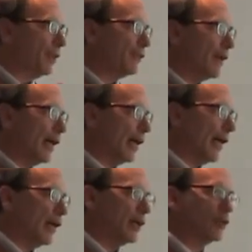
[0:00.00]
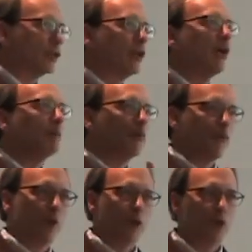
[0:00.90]
if I had come
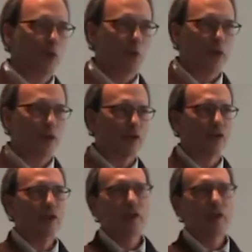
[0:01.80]
before you with